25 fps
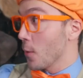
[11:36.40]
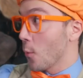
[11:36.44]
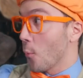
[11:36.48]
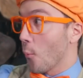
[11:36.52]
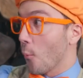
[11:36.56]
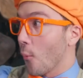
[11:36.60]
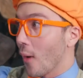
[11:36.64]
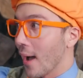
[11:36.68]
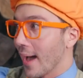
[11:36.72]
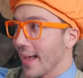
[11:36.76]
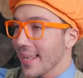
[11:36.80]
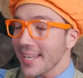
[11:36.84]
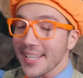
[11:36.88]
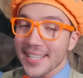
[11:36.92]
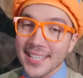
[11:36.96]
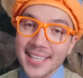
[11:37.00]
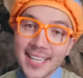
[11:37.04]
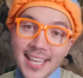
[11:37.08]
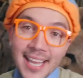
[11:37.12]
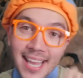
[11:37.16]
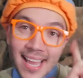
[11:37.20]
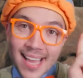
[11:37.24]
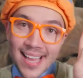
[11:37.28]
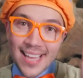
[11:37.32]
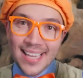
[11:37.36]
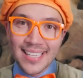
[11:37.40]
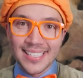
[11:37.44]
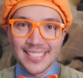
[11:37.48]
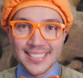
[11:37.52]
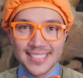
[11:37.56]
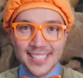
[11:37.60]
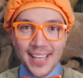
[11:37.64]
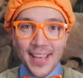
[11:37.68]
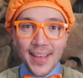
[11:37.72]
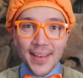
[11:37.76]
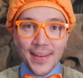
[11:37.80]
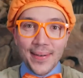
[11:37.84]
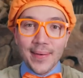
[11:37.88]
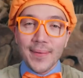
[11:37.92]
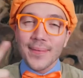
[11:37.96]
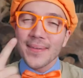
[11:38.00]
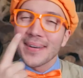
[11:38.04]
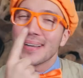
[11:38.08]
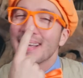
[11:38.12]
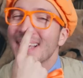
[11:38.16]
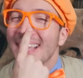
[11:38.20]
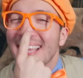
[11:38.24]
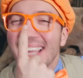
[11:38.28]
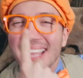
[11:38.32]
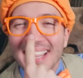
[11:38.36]
1, 2,
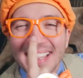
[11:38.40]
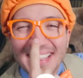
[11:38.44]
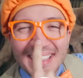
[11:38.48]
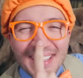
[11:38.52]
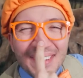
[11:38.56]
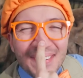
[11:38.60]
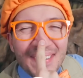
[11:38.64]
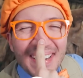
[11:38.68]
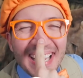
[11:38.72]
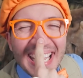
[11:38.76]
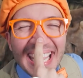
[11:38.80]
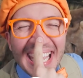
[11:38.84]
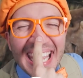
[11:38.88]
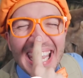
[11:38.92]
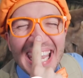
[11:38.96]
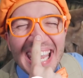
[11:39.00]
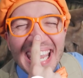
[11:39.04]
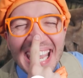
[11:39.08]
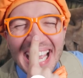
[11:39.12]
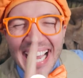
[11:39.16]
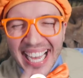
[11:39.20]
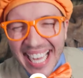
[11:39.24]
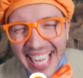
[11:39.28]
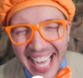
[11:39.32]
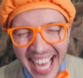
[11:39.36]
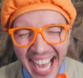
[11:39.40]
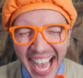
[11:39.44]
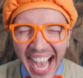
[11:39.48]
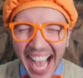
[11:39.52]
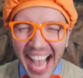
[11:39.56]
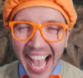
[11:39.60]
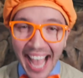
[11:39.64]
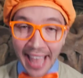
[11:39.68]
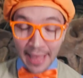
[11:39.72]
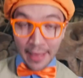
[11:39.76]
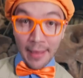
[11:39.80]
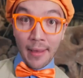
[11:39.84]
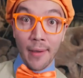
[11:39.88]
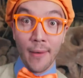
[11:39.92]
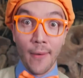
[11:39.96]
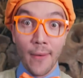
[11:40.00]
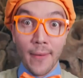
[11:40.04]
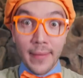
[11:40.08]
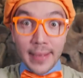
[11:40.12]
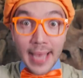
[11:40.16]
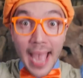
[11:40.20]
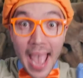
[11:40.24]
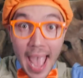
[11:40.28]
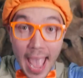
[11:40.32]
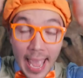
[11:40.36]
3.
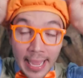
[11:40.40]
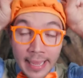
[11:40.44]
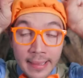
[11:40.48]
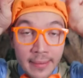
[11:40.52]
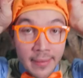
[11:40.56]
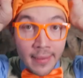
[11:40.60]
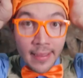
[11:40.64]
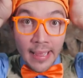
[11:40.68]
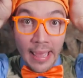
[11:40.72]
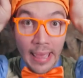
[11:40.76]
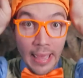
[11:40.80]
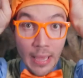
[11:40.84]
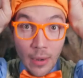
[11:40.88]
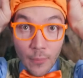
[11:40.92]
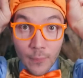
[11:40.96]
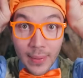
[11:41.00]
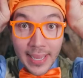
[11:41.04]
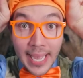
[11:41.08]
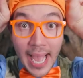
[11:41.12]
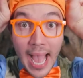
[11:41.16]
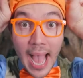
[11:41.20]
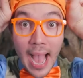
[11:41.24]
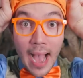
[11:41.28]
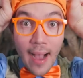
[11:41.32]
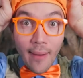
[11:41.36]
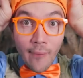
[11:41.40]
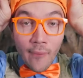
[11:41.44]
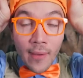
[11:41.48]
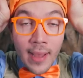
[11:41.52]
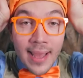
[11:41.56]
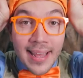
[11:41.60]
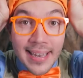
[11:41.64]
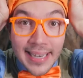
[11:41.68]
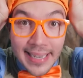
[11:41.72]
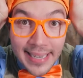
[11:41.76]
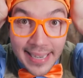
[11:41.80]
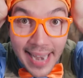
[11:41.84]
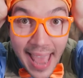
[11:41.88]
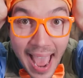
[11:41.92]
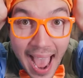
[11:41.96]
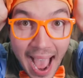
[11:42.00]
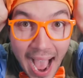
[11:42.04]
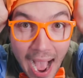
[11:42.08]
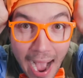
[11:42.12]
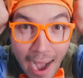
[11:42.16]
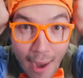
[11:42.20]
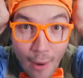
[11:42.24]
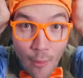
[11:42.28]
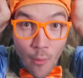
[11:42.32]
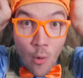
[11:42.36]
Okay, here we go.
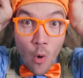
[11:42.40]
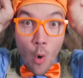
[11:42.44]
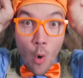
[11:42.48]
Now,